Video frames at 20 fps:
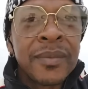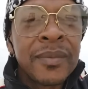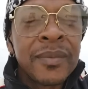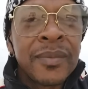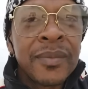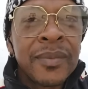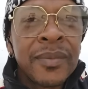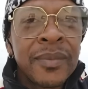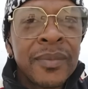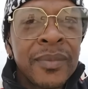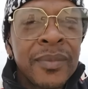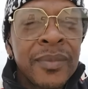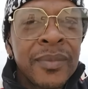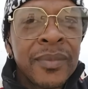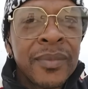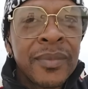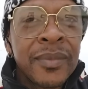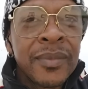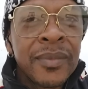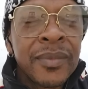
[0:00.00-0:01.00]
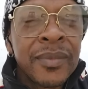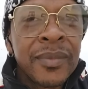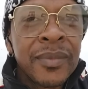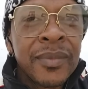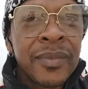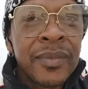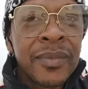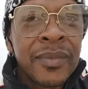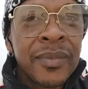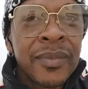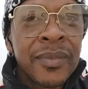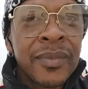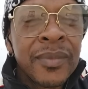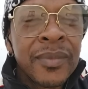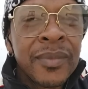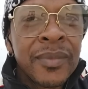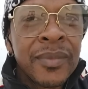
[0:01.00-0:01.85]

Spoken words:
[no speech]